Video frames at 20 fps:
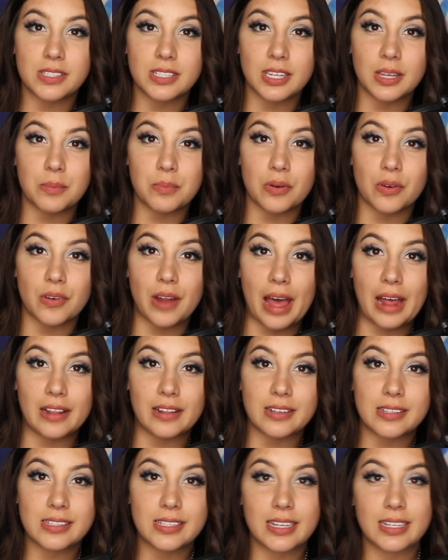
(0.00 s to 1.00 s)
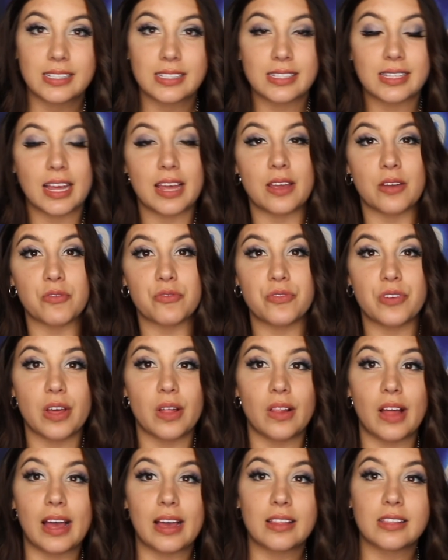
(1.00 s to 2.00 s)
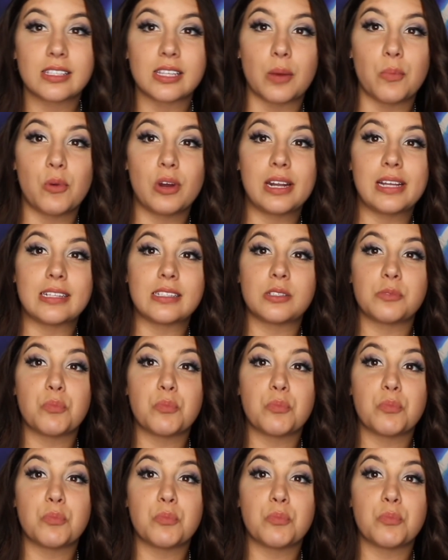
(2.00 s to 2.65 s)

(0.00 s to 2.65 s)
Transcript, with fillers: have sleep paralysis. They feel like someone